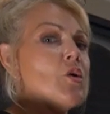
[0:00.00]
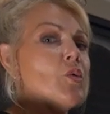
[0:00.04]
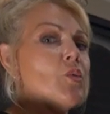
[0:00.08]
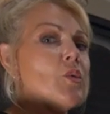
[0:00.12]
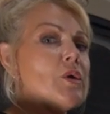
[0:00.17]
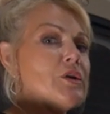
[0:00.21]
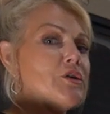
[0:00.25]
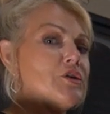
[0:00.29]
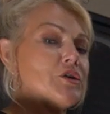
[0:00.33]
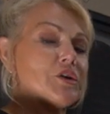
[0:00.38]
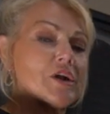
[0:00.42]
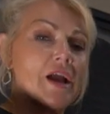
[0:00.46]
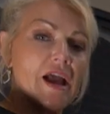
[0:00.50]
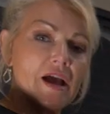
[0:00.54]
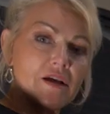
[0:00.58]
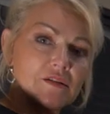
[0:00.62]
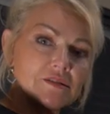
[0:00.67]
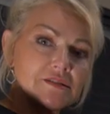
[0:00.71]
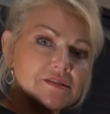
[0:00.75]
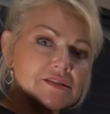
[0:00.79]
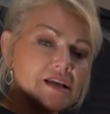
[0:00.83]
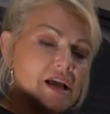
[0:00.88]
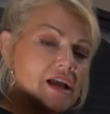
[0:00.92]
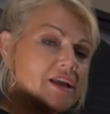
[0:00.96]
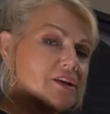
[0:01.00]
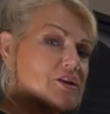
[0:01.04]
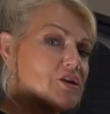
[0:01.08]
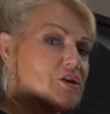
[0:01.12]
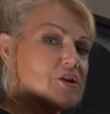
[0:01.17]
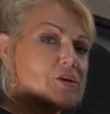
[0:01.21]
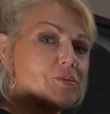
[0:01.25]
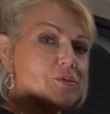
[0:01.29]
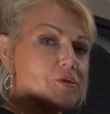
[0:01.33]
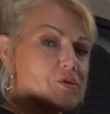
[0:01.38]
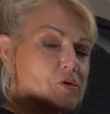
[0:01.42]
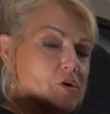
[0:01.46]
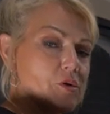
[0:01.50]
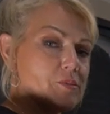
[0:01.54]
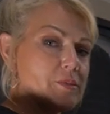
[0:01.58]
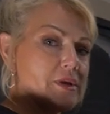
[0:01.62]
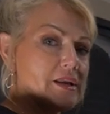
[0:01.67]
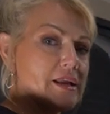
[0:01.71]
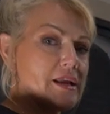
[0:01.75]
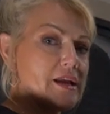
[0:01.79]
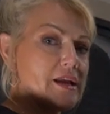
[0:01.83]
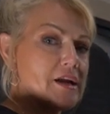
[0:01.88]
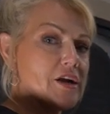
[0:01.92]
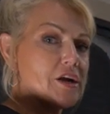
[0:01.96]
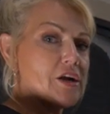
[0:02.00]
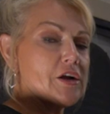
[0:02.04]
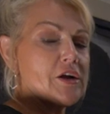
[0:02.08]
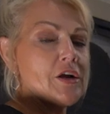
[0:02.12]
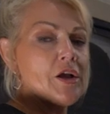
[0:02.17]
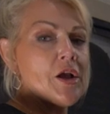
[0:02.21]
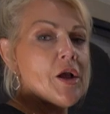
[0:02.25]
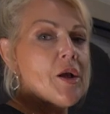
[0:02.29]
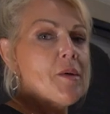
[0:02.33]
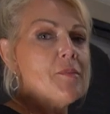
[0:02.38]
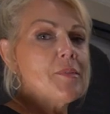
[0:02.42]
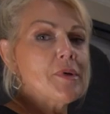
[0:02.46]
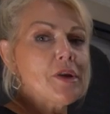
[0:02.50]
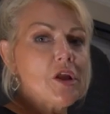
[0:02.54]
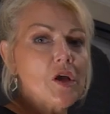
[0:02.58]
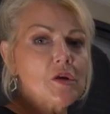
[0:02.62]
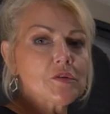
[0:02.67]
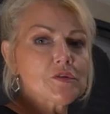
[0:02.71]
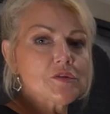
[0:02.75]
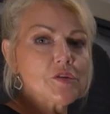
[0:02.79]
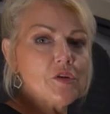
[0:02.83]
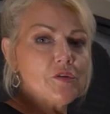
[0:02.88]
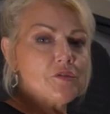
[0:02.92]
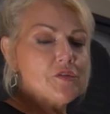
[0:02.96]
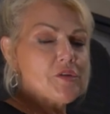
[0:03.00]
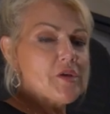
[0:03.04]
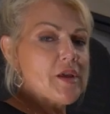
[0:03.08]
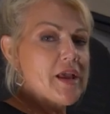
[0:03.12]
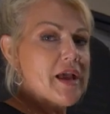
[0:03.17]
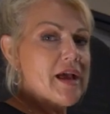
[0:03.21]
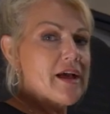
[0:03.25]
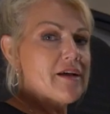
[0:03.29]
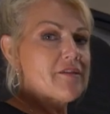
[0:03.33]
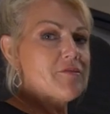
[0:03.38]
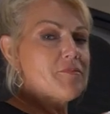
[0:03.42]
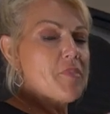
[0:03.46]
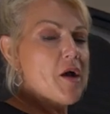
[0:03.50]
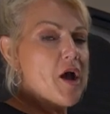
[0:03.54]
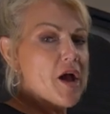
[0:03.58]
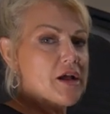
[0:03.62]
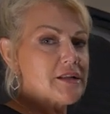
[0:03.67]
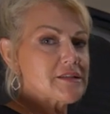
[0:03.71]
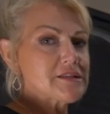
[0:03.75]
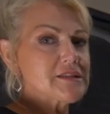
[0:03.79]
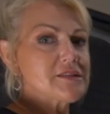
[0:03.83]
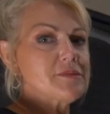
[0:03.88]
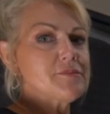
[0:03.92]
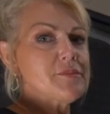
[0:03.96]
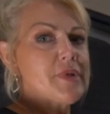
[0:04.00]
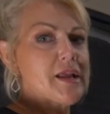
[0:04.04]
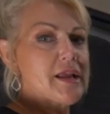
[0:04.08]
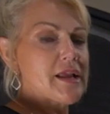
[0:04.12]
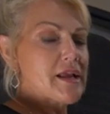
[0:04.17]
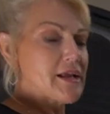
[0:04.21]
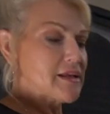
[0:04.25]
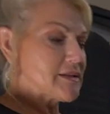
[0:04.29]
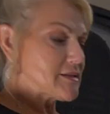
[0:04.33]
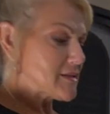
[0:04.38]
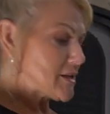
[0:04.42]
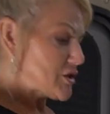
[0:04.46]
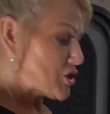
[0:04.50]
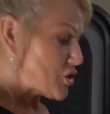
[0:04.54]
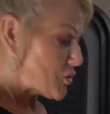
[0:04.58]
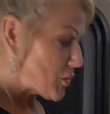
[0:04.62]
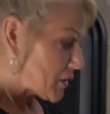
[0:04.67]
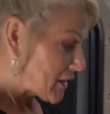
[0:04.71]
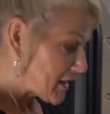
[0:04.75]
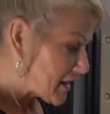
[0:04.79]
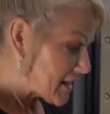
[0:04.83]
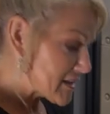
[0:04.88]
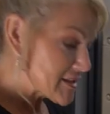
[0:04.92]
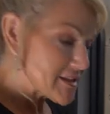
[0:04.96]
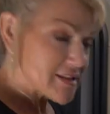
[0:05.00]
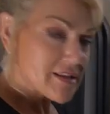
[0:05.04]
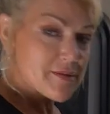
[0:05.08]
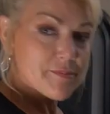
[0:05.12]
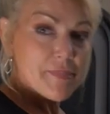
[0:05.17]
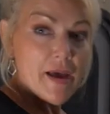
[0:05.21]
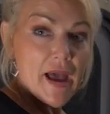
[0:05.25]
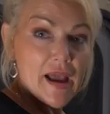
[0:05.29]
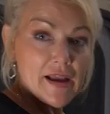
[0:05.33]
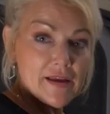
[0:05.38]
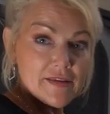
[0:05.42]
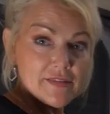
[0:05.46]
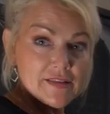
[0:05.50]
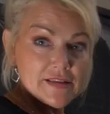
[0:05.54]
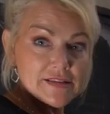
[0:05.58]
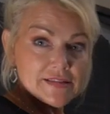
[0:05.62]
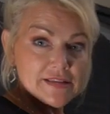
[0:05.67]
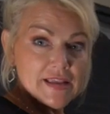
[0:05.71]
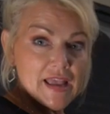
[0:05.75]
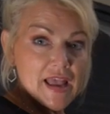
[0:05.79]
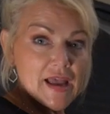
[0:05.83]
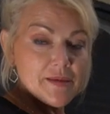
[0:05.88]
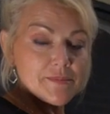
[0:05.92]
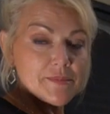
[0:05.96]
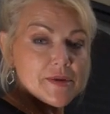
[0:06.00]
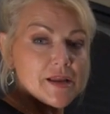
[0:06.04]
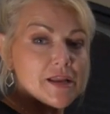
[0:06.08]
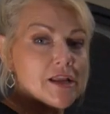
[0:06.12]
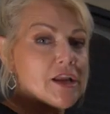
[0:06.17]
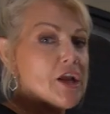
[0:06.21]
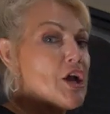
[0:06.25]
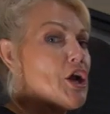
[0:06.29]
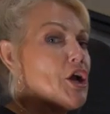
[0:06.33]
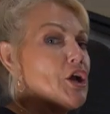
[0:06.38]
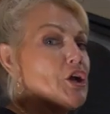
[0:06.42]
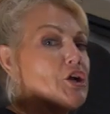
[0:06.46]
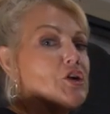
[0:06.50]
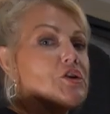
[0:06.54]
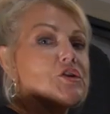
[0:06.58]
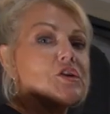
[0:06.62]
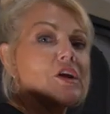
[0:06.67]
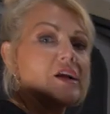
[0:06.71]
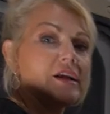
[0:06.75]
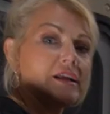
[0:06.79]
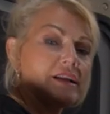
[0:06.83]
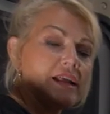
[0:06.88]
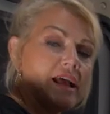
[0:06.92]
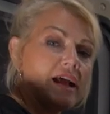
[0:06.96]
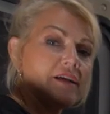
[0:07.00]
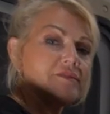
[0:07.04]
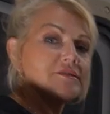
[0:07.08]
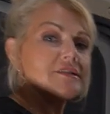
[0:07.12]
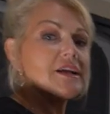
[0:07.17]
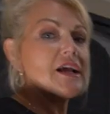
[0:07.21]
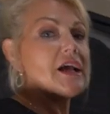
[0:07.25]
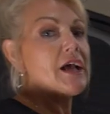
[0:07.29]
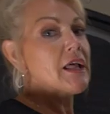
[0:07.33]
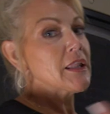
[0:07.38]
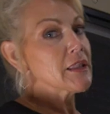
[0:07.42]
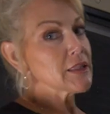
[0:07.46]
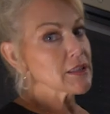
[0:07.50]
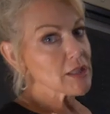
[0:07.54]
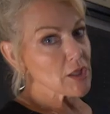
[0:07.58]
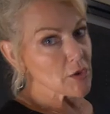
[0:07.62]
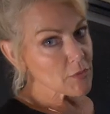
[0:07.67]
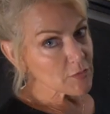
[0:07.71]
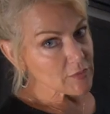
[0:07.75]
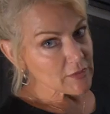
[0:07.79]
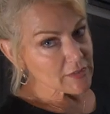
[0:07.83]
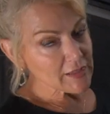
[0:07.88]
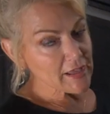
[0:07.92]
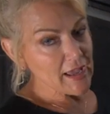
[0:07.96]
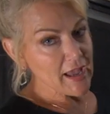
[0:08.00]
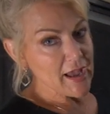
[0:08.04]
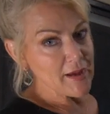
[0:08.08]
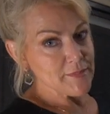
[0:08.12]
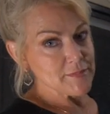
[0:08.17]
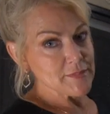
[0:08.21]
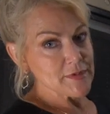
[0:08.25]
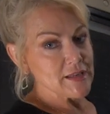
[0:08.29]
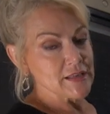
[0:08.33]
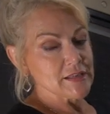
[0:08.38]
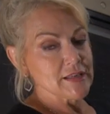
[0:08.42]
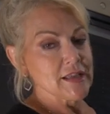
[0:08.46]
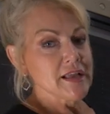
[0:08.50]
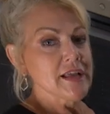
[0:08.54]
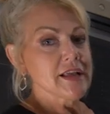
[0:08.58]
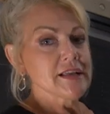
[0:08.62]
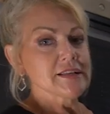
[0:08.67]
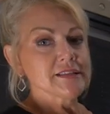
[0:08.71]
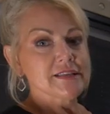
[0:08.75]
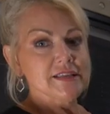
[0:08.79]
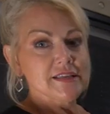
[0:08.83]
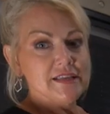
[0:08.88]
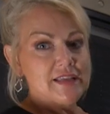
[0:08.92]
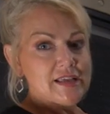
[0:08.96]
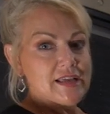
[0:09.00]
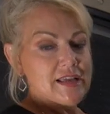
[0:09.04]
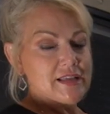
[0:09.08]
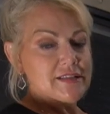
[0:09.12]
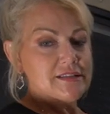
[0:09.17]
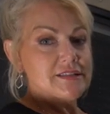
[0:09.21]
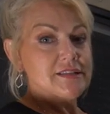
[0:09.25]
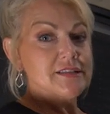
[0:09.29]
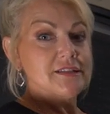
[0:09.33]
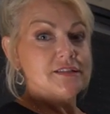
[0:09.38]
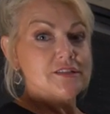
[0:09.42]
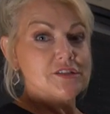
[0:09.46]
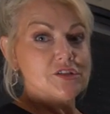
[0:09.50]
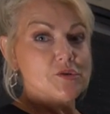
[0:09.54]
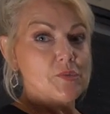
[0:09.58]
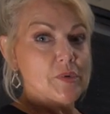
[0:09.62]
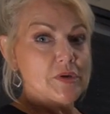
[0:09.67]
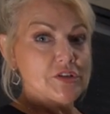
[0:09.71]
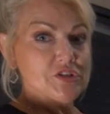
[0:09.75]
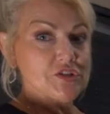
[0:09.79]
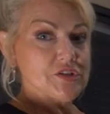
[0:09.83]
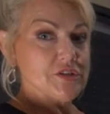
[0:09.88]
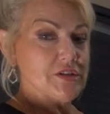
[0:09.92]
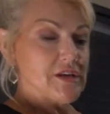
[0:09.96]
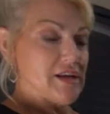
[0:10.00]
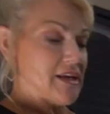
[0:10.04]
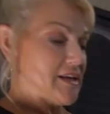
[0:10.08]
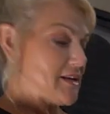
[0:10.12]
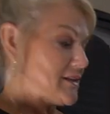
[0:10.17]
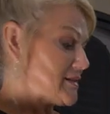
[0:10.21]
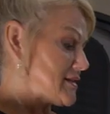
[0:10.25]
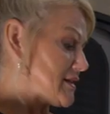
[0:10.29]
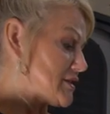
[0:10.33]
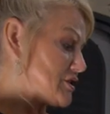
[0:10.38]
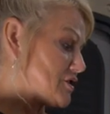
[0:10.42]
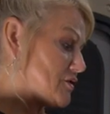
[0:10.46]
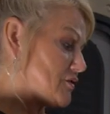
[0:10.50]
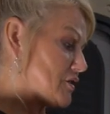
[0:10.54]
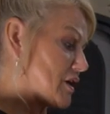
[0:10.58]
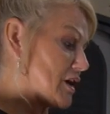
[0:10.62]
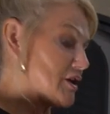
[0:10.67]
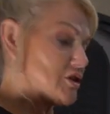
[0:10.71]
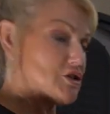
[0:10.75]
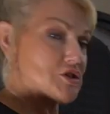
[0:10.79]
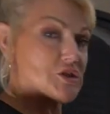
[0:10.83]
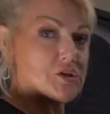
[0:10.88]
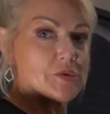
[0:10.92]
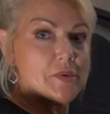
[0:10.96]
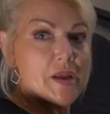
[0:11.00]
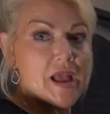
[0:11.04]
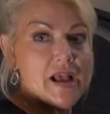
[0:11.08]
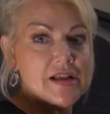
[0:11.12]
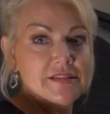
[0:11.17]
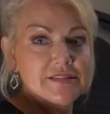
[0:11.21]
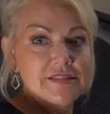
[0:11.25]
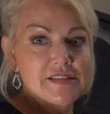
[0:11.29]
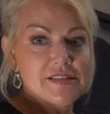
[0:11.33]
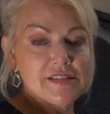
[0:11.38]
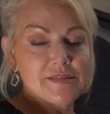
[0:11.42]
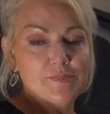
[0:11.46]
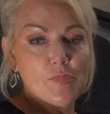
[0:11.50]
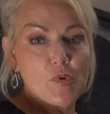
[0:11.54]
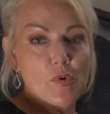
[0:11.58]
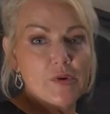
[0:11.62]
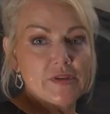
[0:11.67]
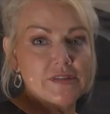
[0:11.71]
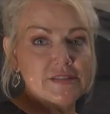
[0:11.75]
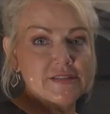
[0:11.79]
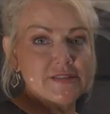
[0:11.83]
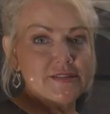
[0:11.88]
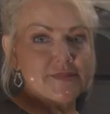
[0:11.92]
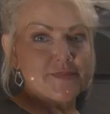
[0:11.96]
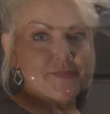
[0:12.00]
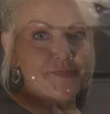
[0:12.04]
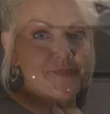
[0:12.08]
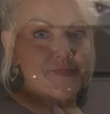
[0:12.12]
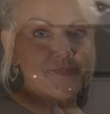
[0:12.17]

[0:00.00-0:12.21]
when you're outside, you could throw them in here, but also if you have pots and pans and you want to get to the back of this cabinet, you're not going to have to unload the cabinet to get to what you need since you've got two access points.